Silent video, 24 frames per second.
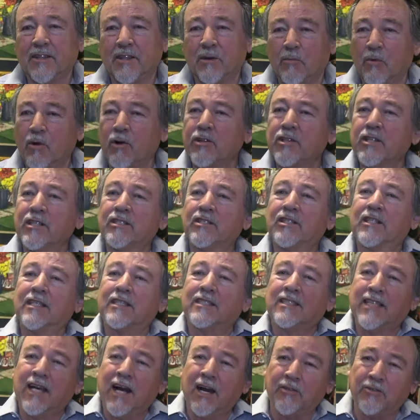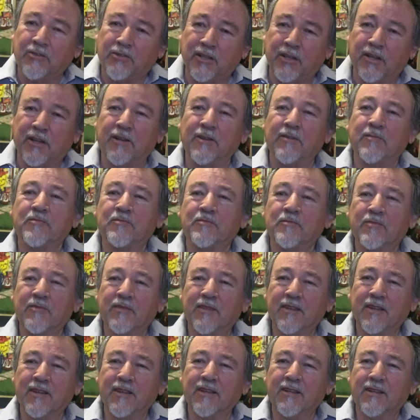The more this gets out there,
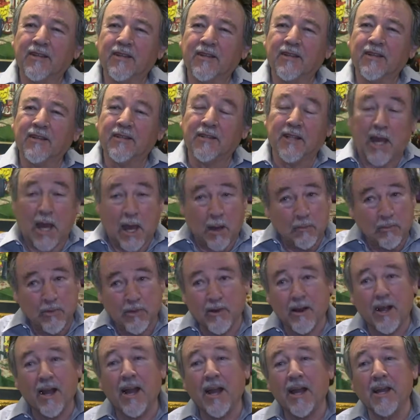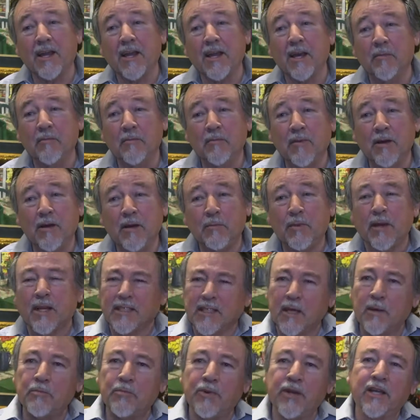the happier I am
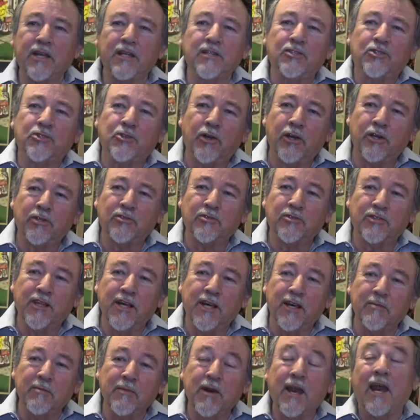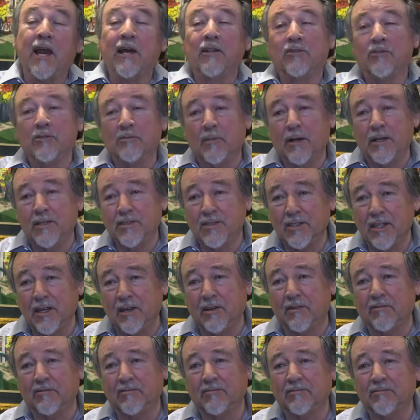because I'm bringing joy to them and to
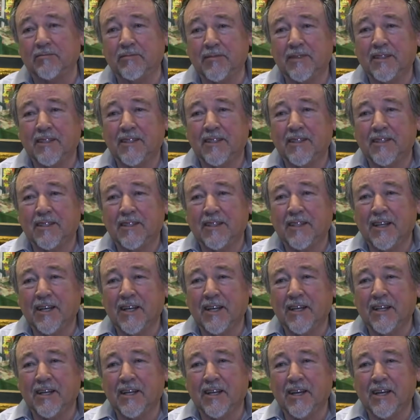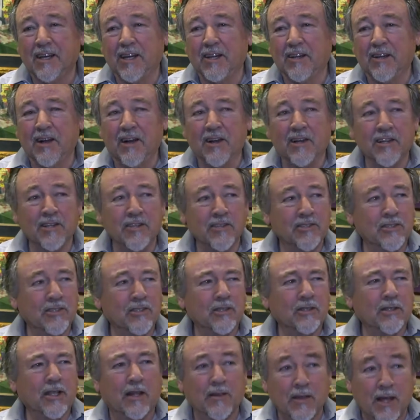myself. And uh, an artist,
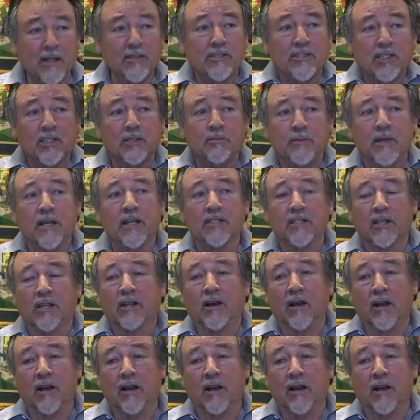that's just me as an